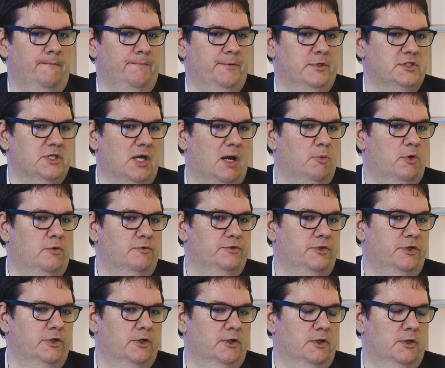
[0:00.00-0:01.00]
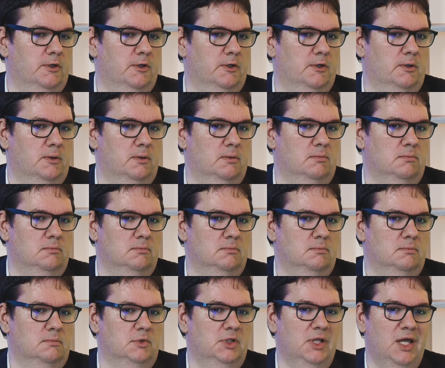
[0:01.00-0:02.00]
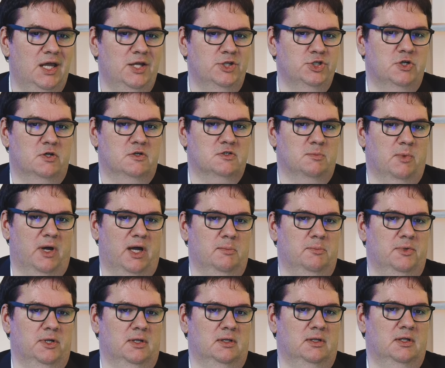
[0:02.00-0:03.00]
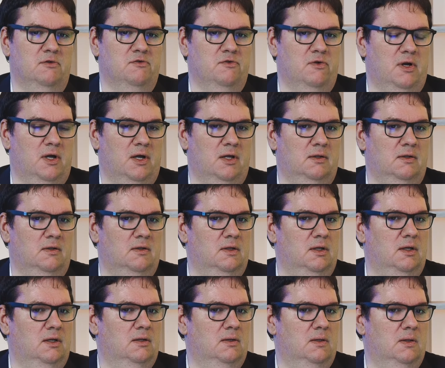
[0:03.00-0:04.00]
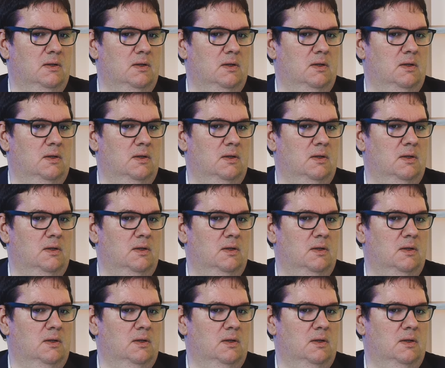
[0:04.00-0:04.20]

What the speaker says: some of the dangers might be different. In